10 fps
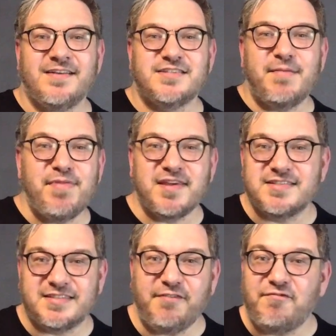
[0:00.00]

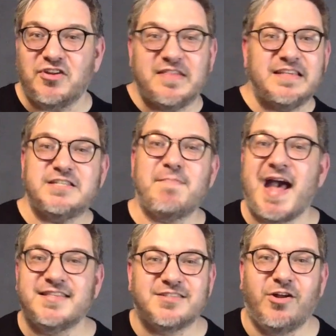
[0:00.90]
Something's different. This
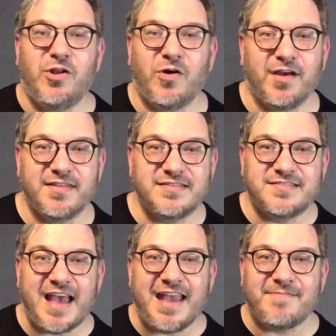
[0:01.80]
man's no longer the
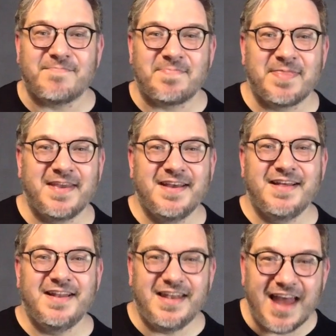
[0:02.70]
same.
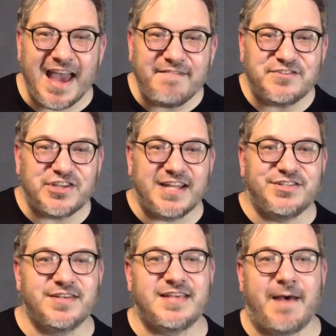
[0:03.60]
Life
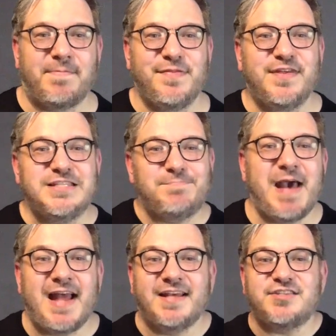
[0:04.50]
change has happened. This
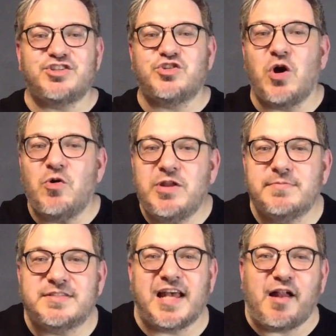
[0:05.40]
man has shown
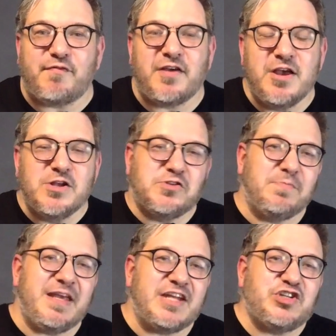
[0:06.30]
himself to
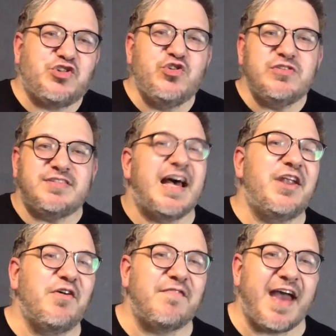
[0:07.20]
be a true
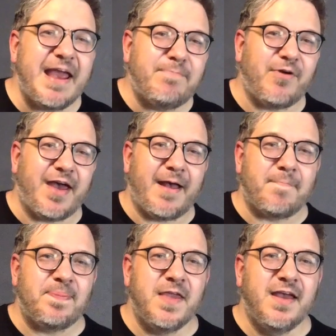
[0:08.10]
son of
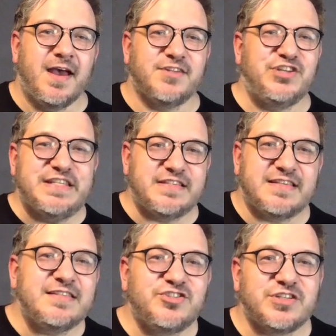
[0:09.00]
Abraham. Jesus
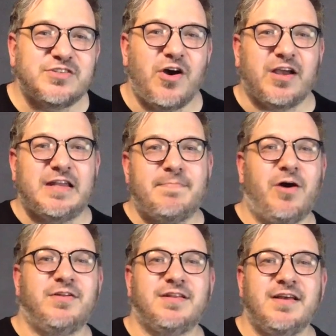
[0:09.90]
isn't just talking
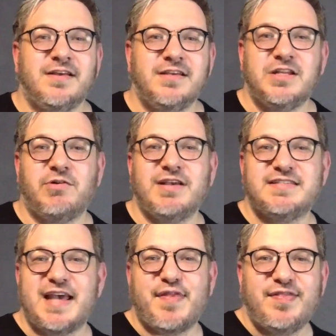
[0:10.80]
about, you know,
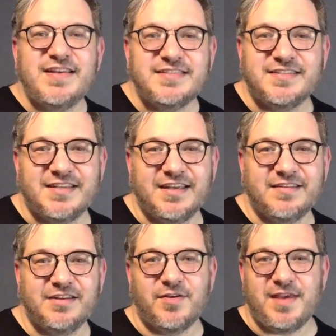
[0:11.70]
his ethnicity,
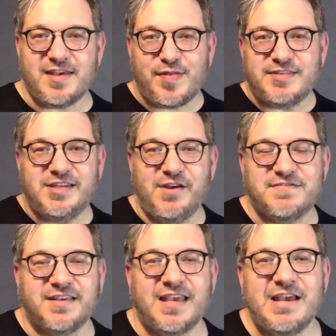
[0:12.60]
you know, the ethnicity of
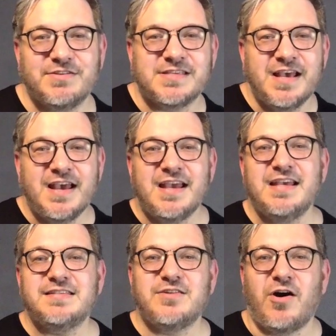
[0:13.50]
Zacchaeus.
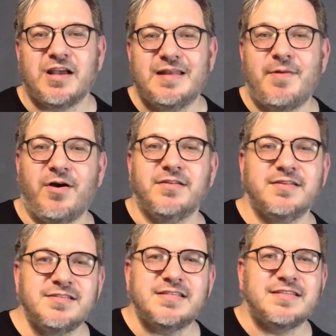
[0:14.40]
He's talking about,
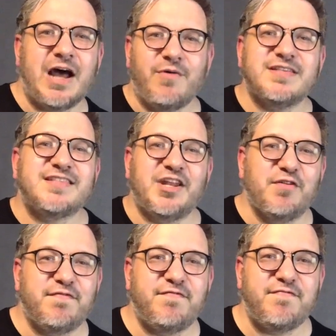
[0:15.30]
this is now a son
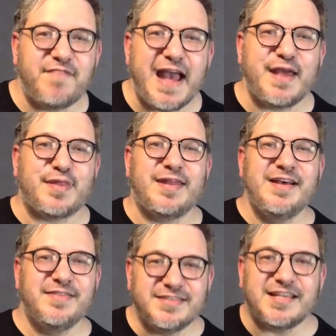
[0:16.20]
of faith,
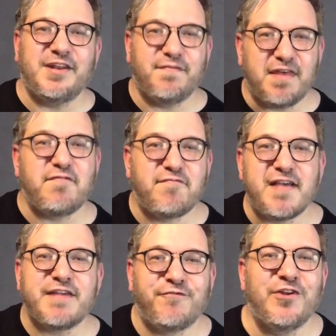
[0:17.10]
the son of the
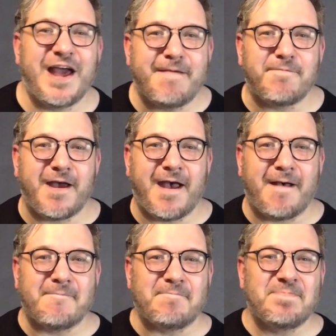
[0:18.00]
faithful
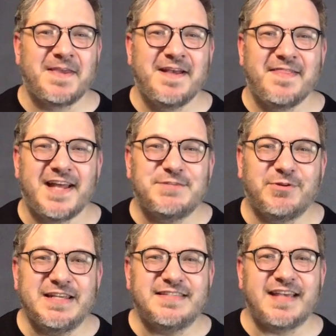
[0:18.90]
Abraham. That's
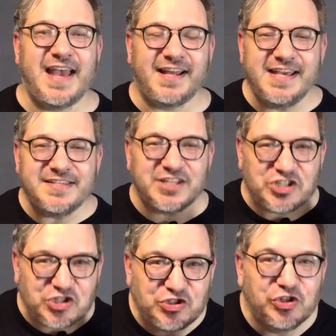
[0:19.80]
what he's saying. He's a
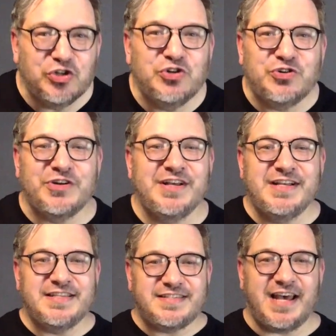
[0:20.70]
true
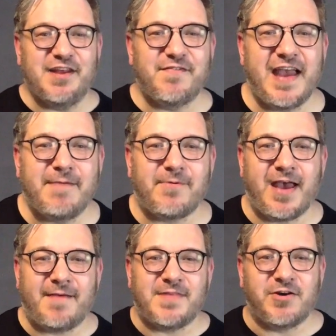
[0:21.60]
son of
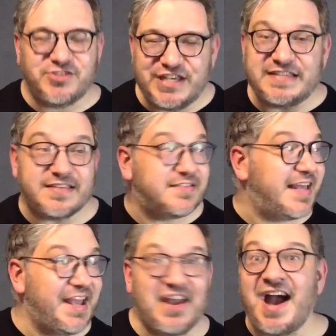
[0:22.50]
Abraham. Now, Jesus is
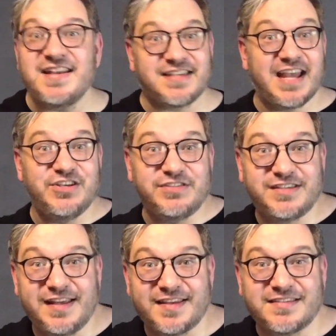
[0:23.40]
saying, guys, can you
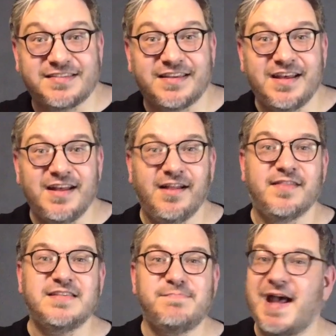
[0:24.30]
see this?
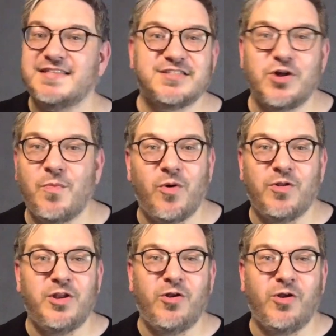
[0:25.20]
This man's no
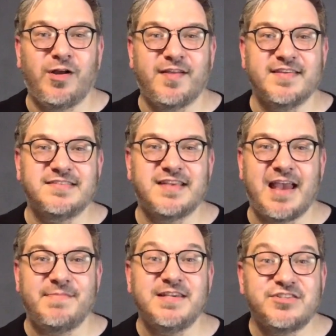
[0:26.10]
longer the
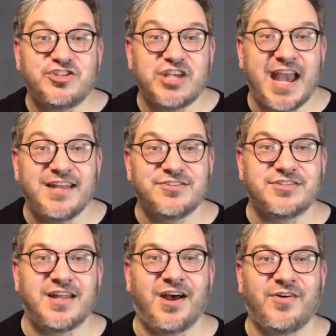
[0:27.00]
same. He's
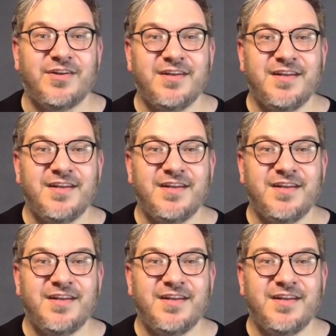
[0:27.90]
changed now.